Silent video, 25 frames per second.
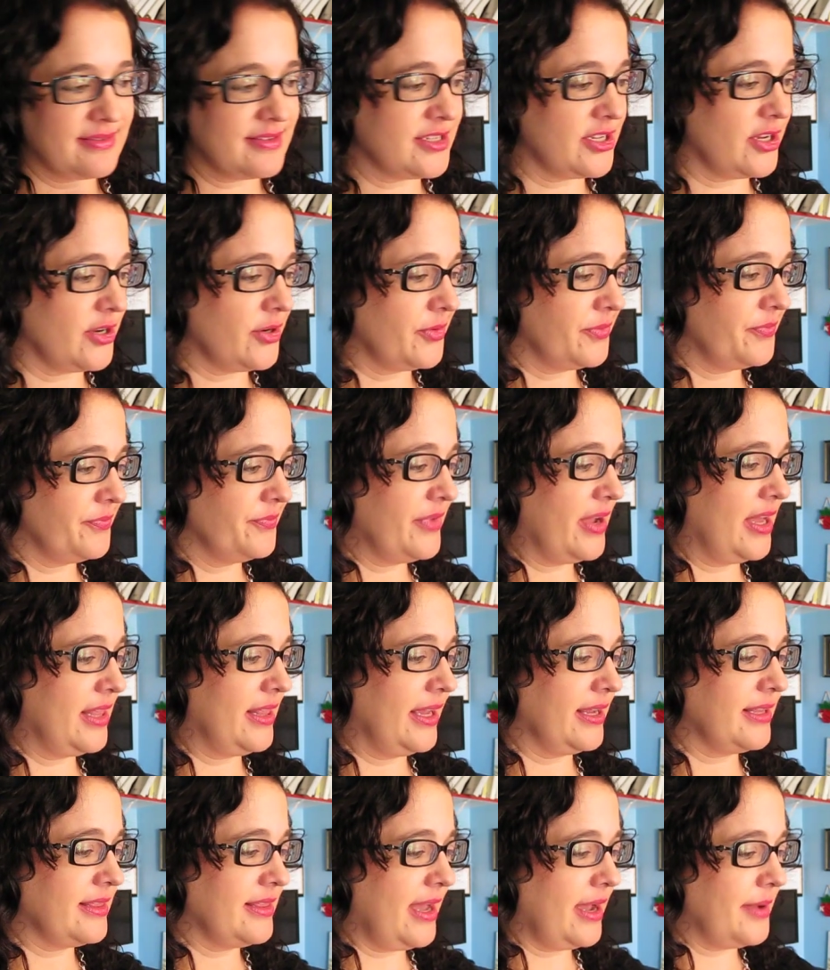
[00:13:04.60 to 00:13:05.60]
So I
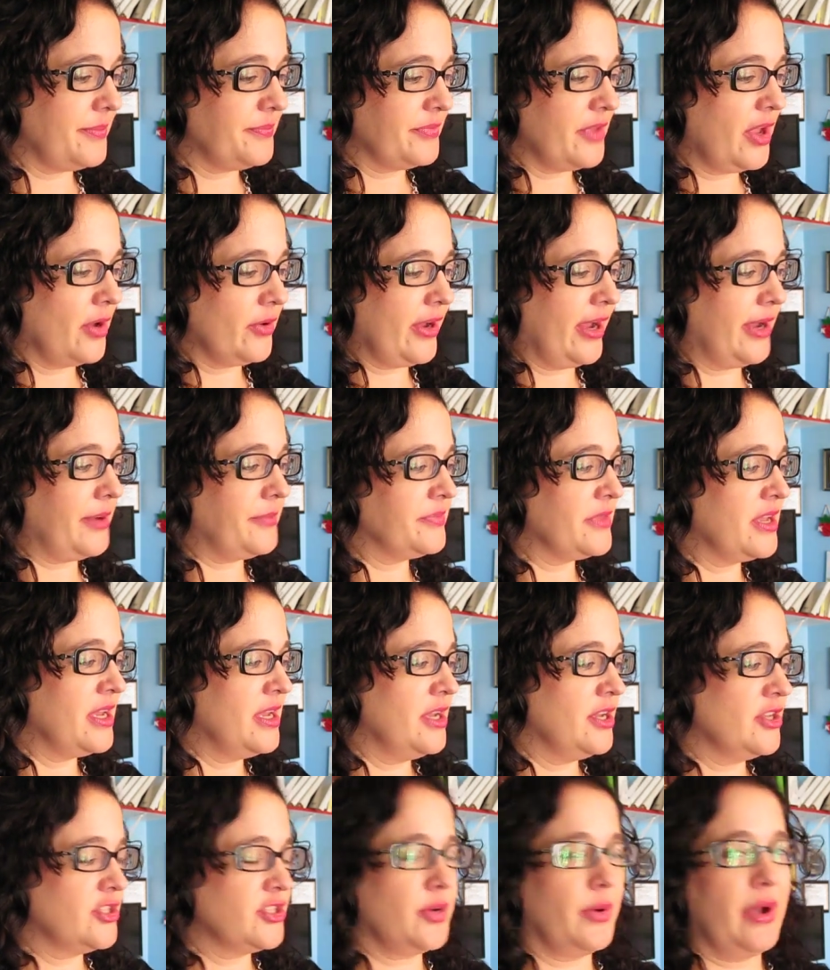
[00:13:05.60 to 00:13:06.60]
like that. Okay,
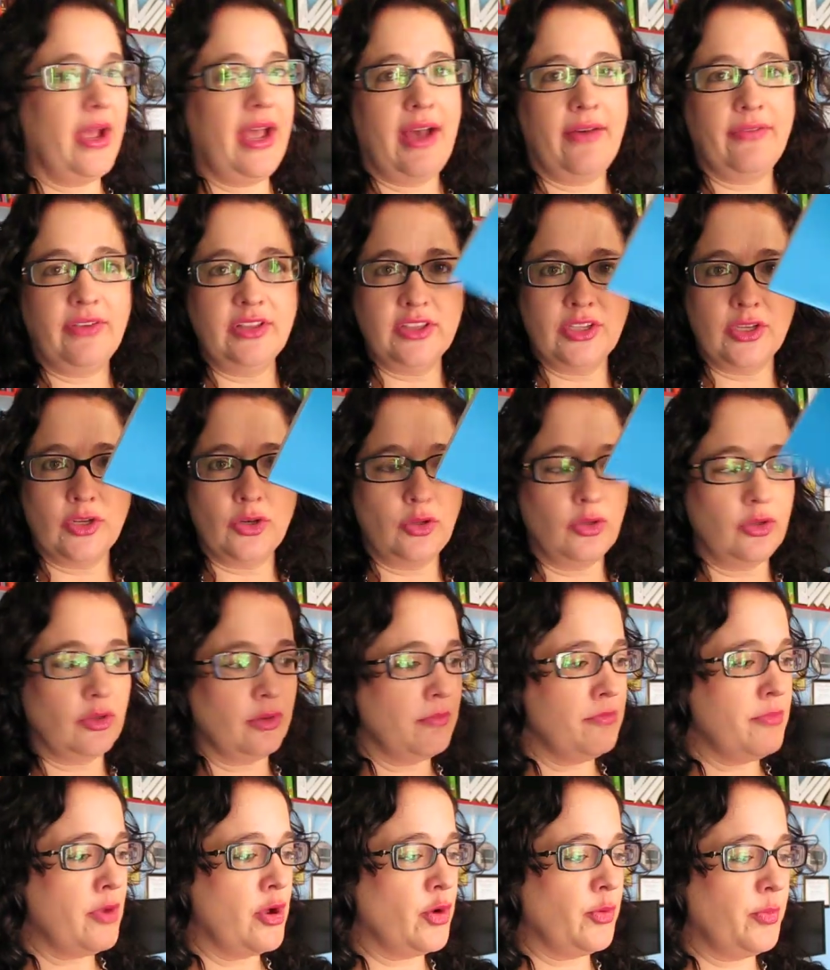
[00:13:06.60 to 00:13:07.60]
so I have a little
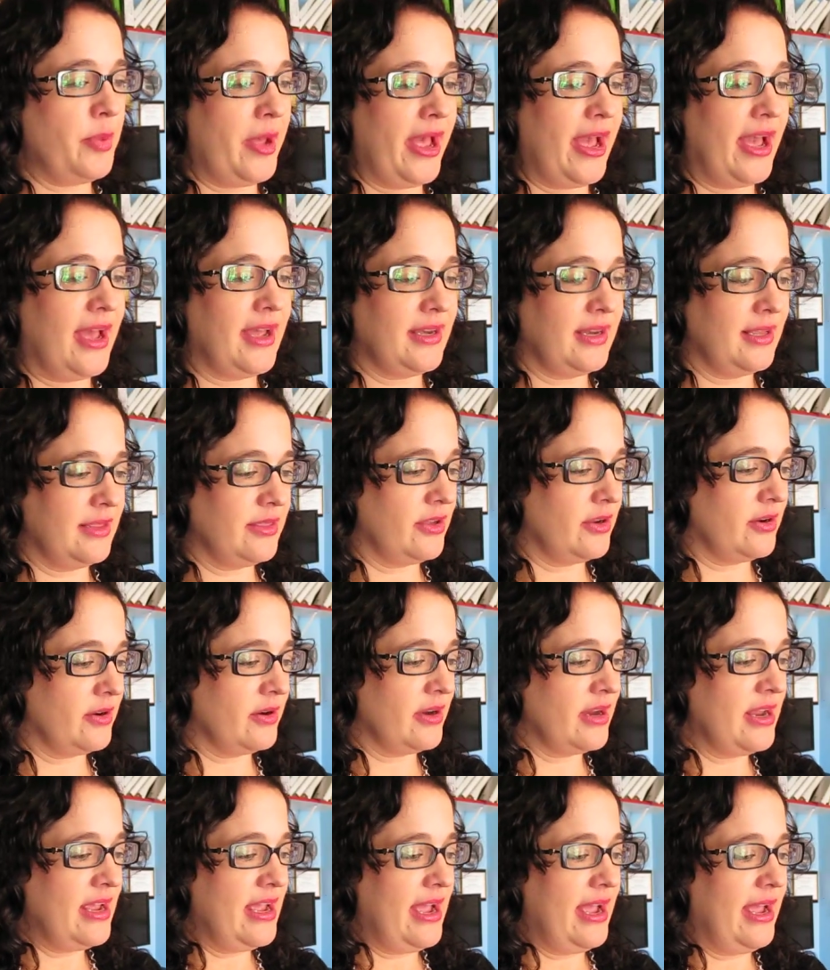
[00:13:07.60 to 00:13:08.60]
notepad in there